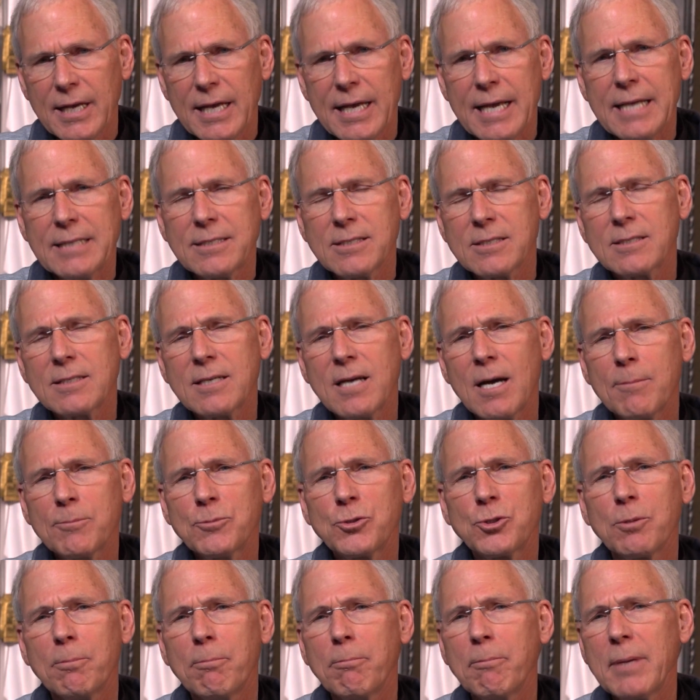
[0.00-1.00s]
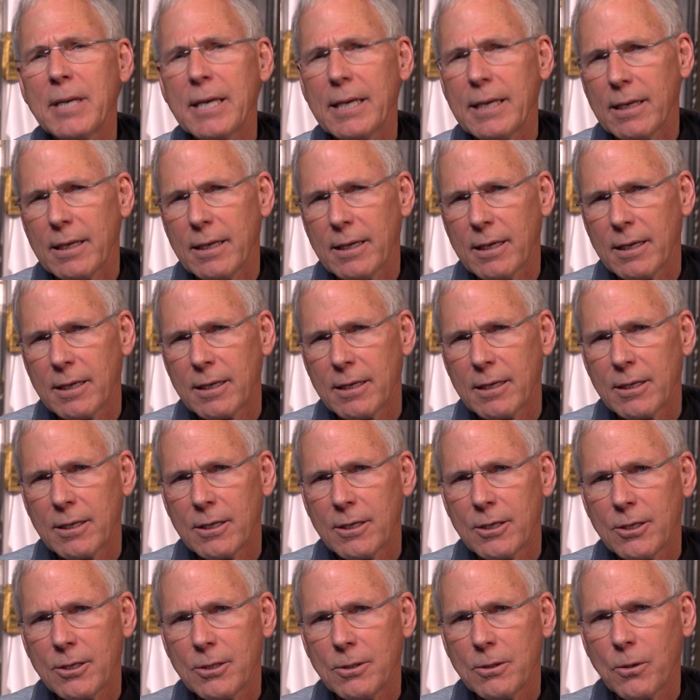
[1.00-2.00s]
He says, come to me,
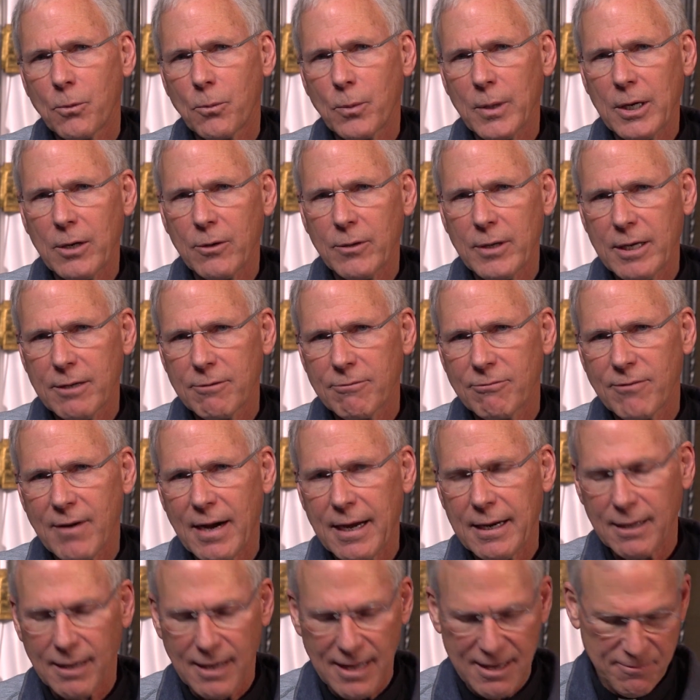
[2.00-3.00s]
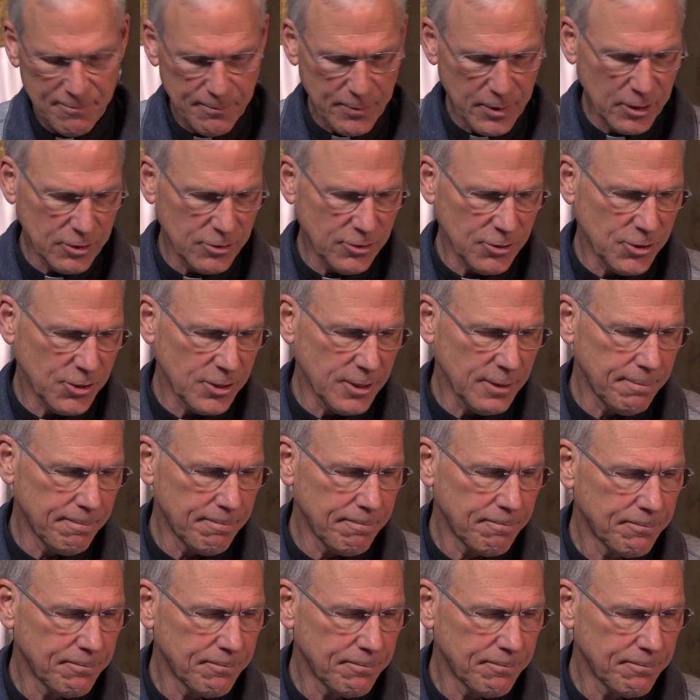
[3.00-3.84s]
you're weary and find life burdensome.